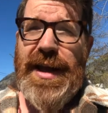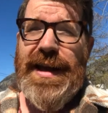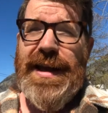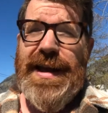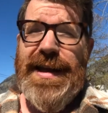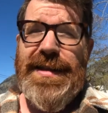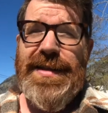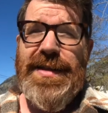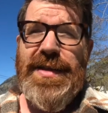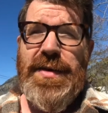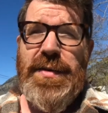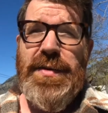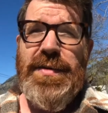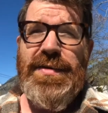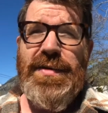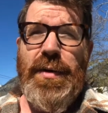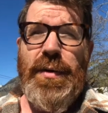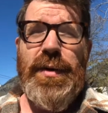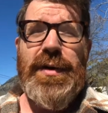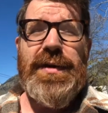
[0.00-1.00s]
at those
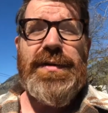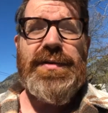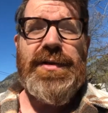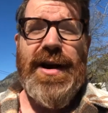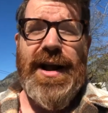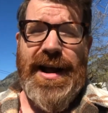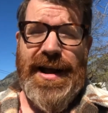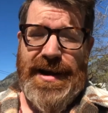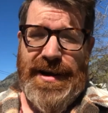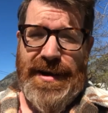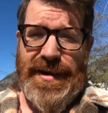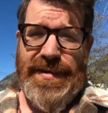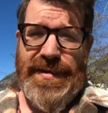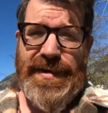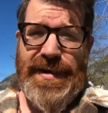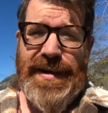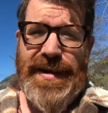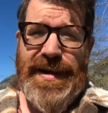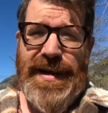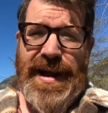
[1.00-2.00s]
old varieties
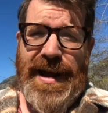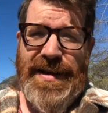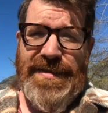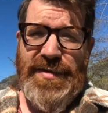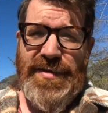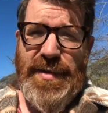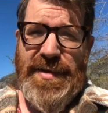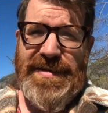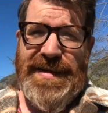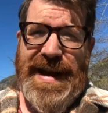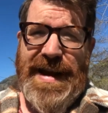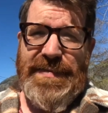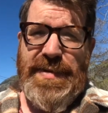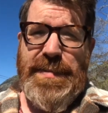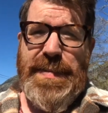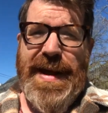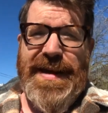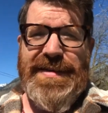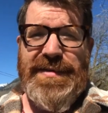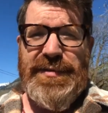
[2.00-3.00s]
as the ones that have the
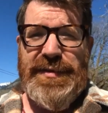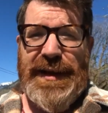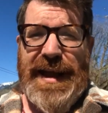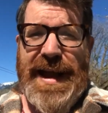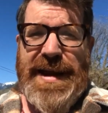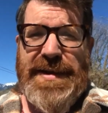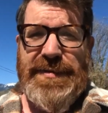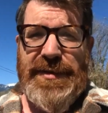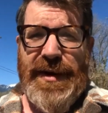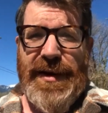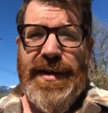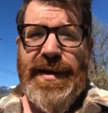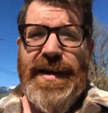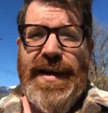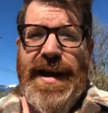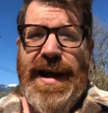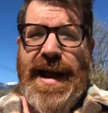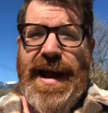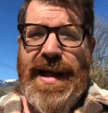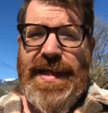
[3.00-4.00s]
best flavor
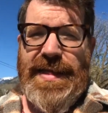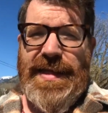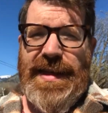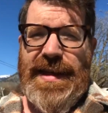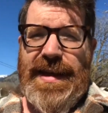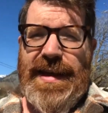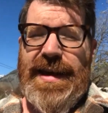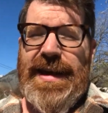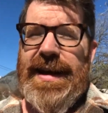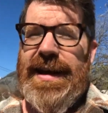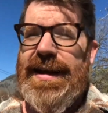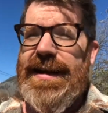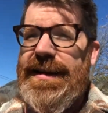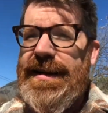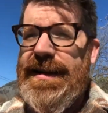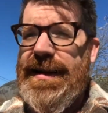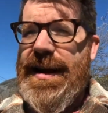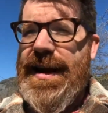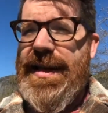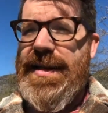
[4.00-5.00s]
and the
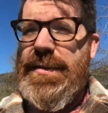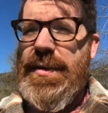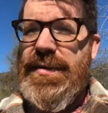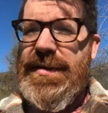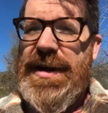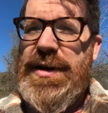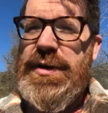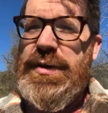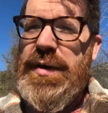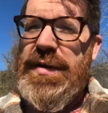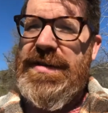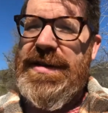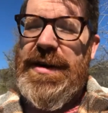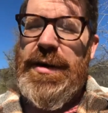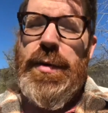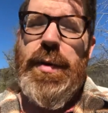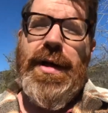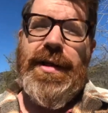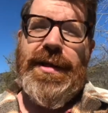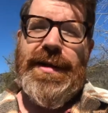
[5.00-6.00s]
most interesting
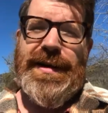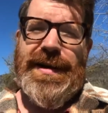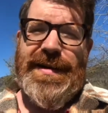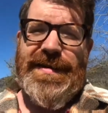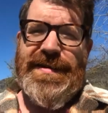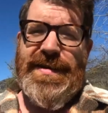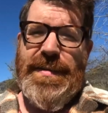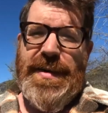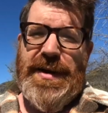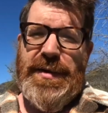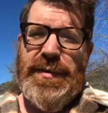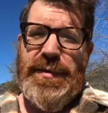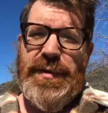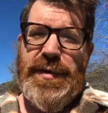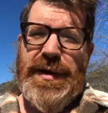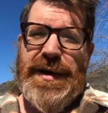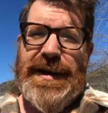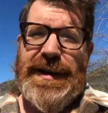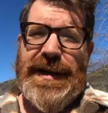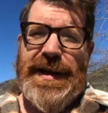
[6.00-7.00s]
qualities to make a
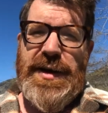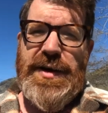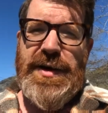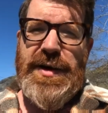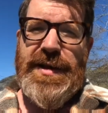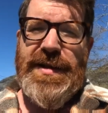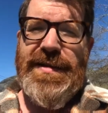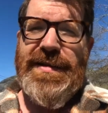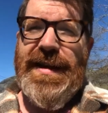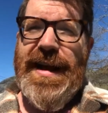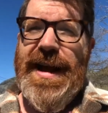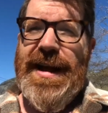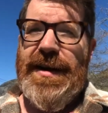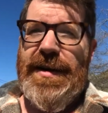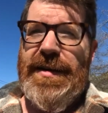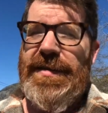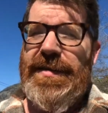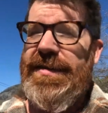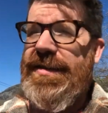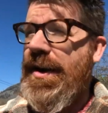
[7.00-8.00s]
really good
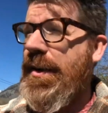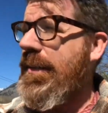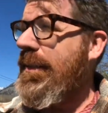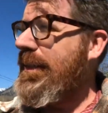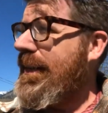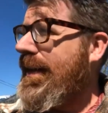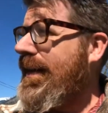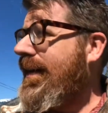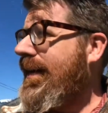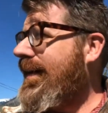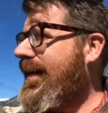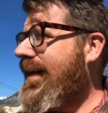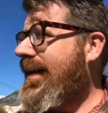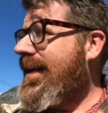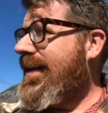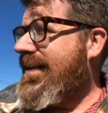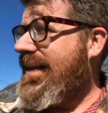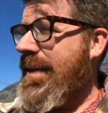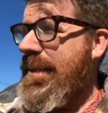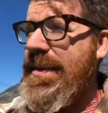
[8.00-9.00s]
cider. So
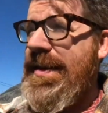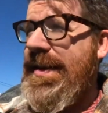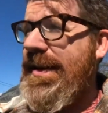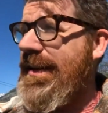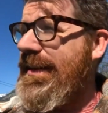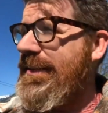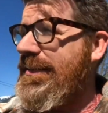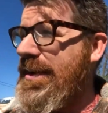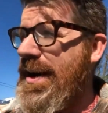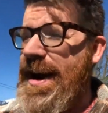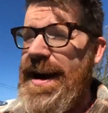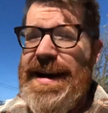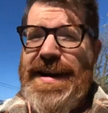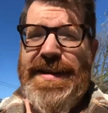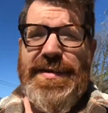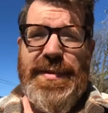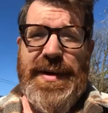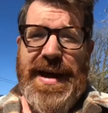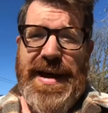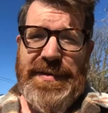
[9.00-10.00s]
some of the
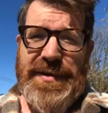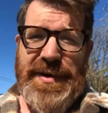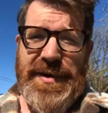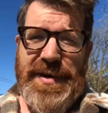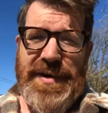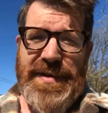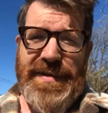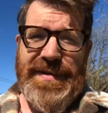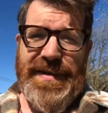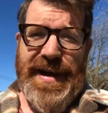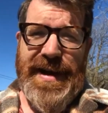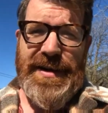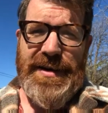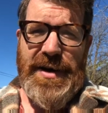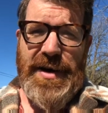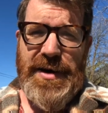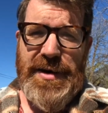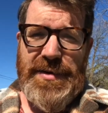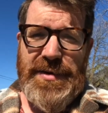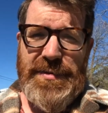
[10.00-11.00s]
varieties we have here on site
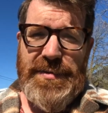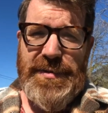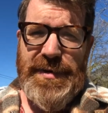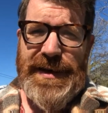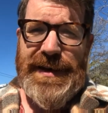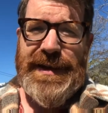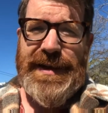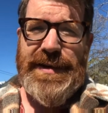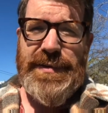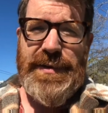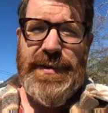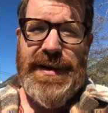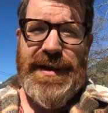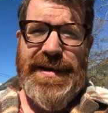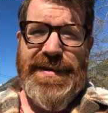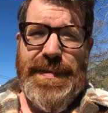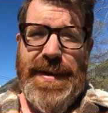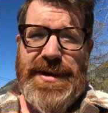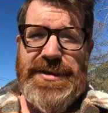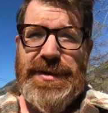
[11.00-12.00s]
are really, really
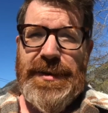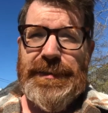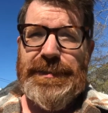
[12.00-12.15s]
special.